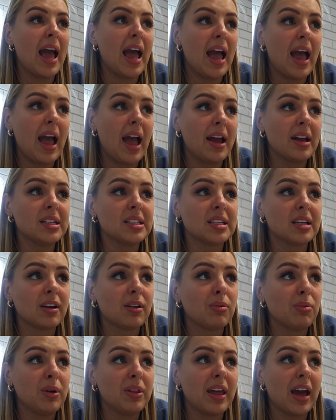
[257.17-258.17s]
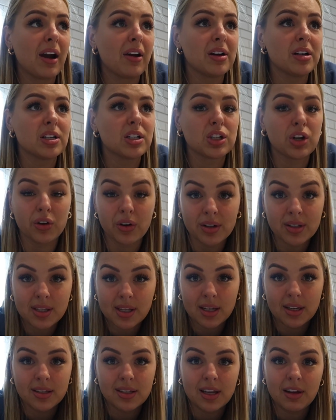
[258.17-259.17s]
and with our
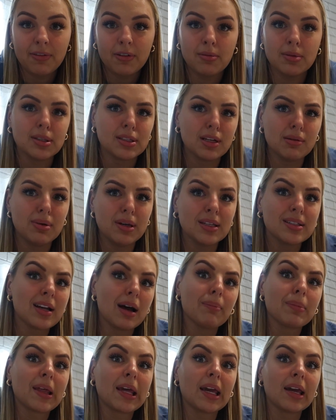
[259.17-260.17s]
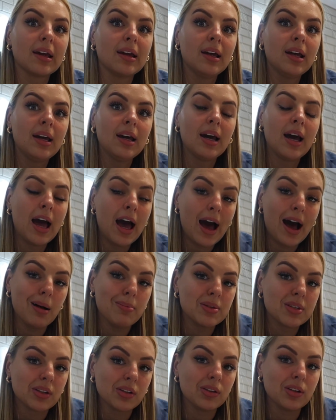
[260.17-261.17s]
insurances if it was to be something
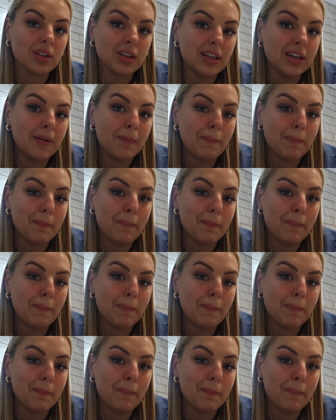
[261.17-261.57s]
absolutely